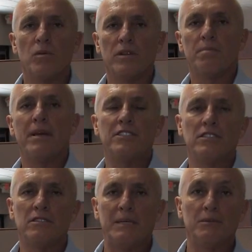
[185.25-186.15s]
when the
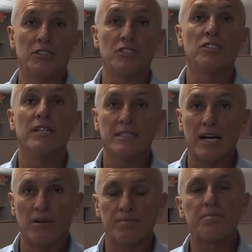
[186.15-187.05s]
patient statements are sent
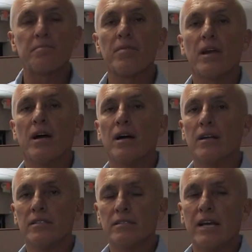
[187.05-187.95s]
out.
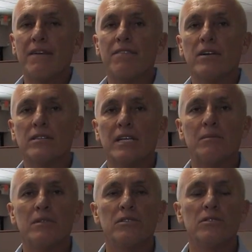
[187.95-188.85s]
The staff here is
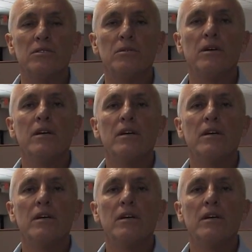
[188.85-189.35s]
able to